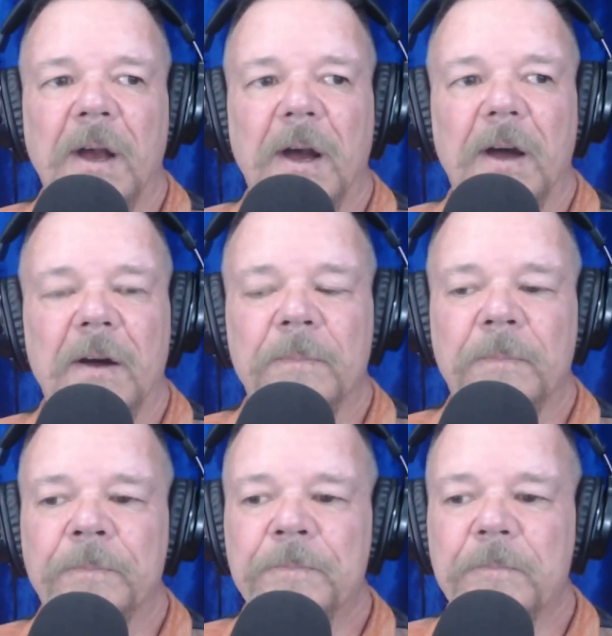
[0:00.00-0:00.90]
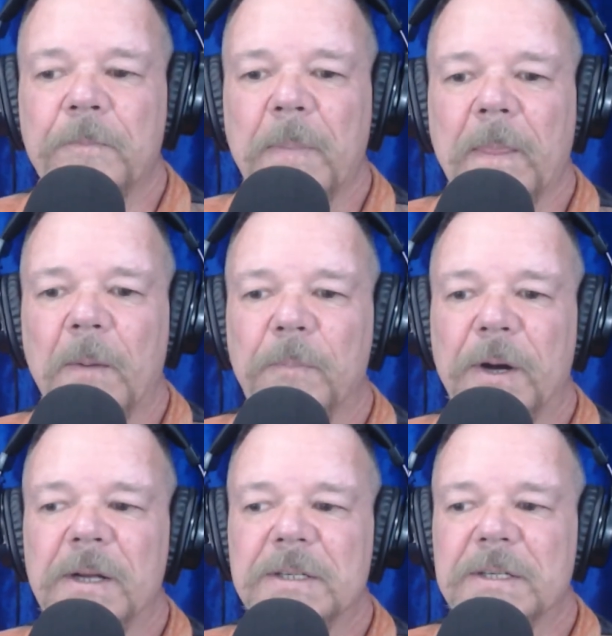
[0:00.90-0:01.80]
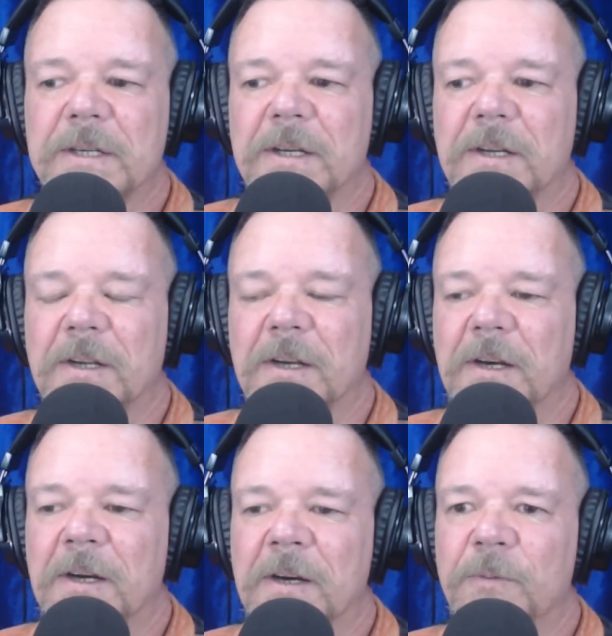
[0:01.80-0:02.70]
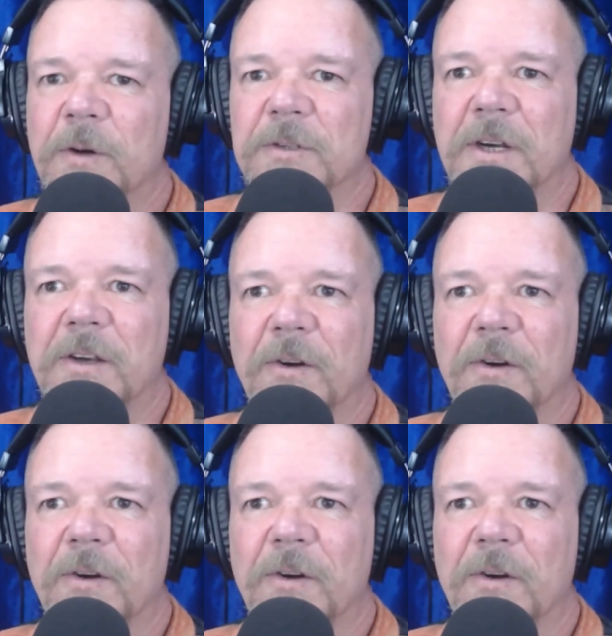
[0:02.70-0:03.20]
But where was I going?